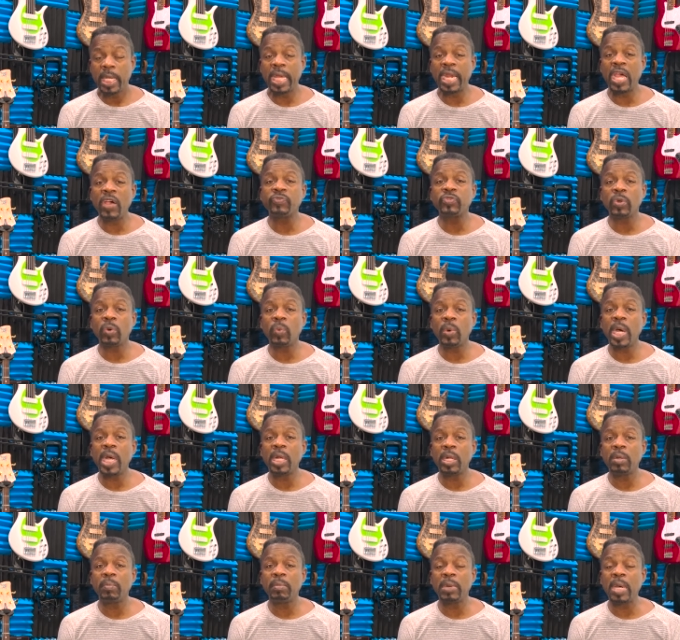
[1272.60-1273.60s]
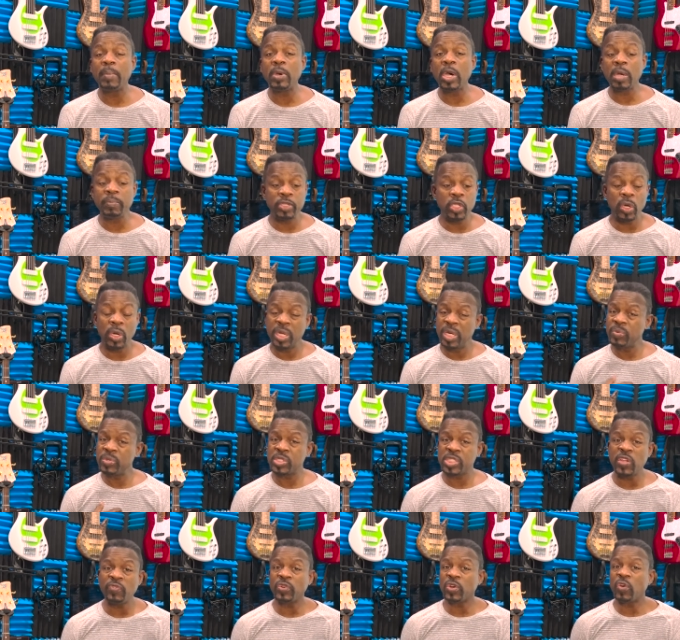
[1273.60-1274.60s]
And after a while, my mom, you know, and it was
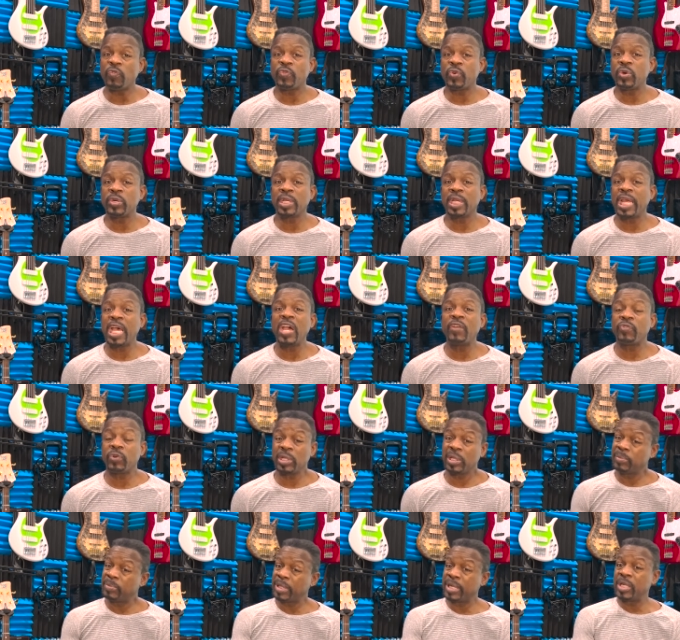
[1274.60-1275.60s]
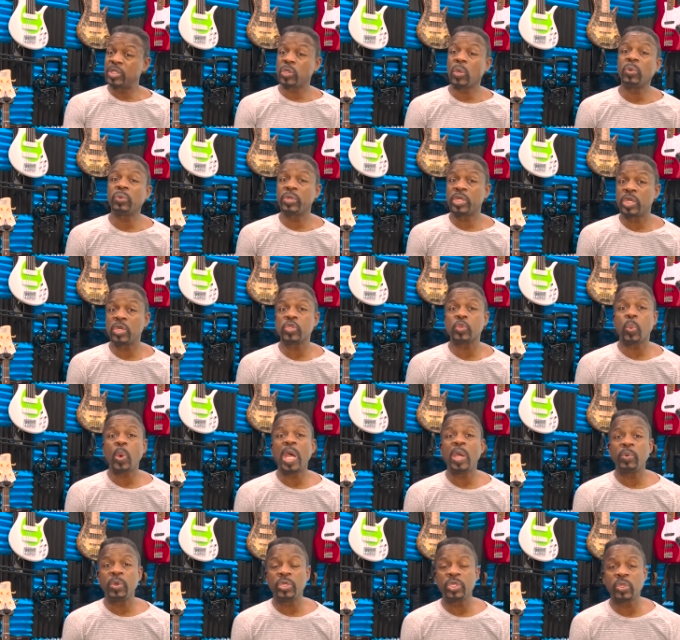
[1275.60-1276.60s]
difficult for her to laugh for a little bit. I told her, here's why
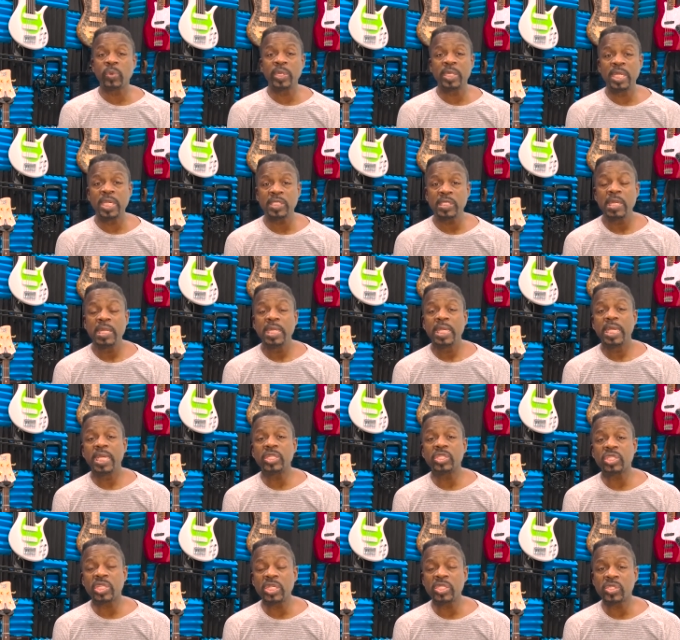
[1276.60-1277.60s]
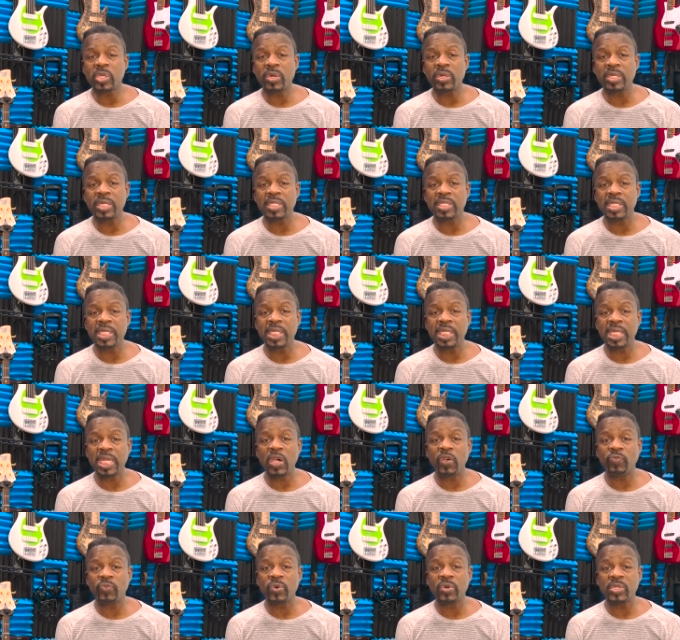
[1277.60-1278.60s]
we're doing this. And she started to seek it
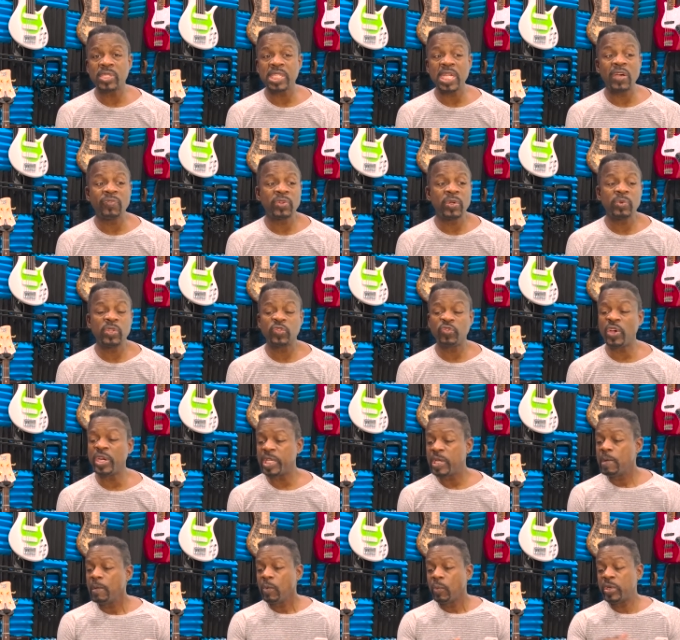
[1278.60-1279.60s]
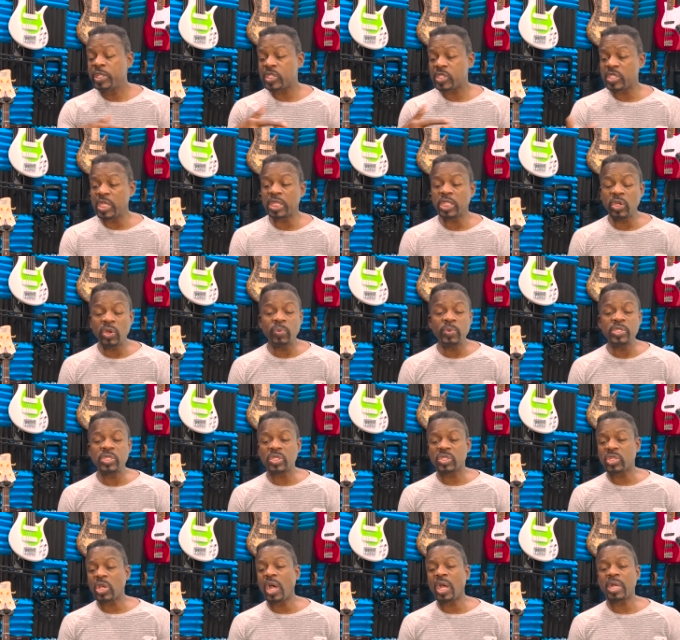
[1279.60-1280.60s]
out for herself. And it was funny. We'd sit there and we'd
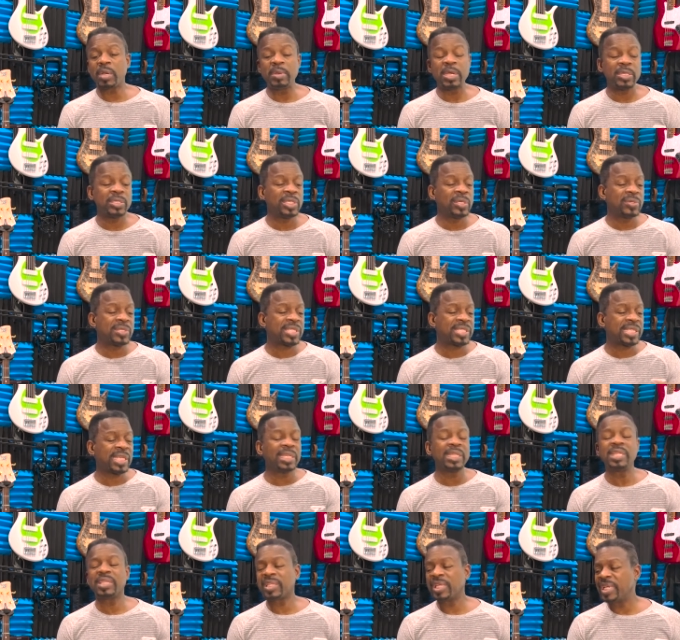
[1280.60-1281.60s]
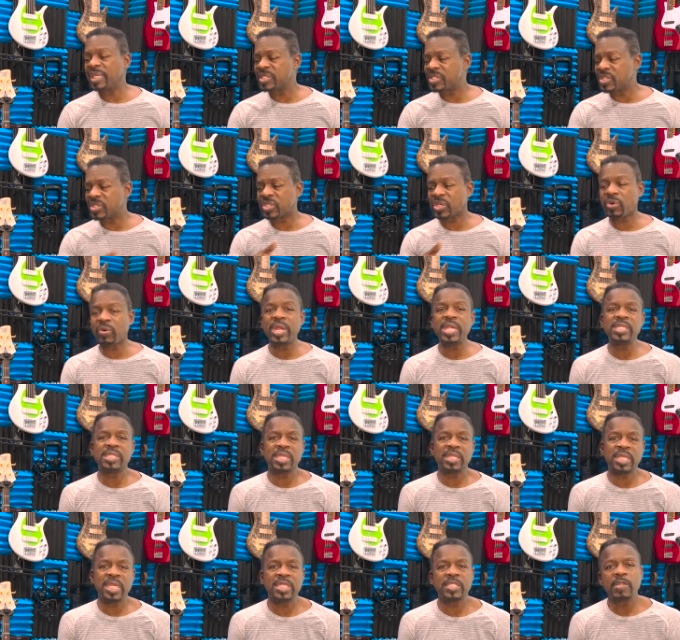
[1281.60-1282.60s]
just talk about, you know, silly things, just crazy
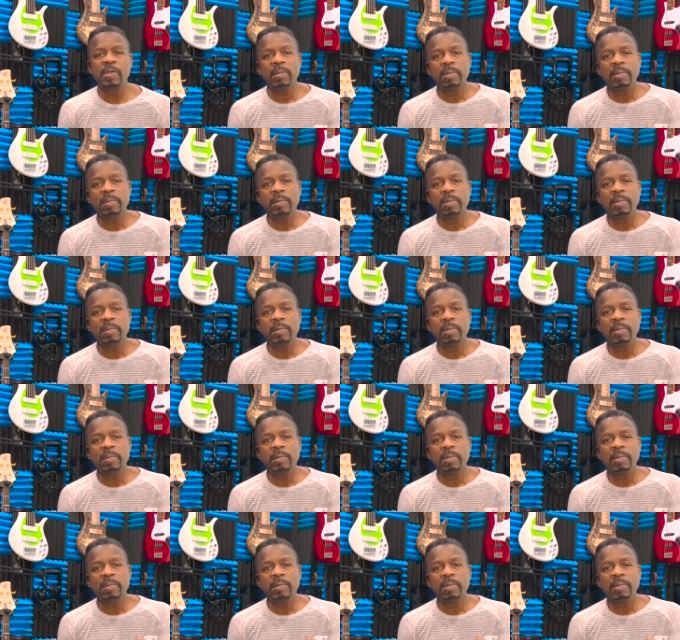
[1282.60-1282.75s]
things.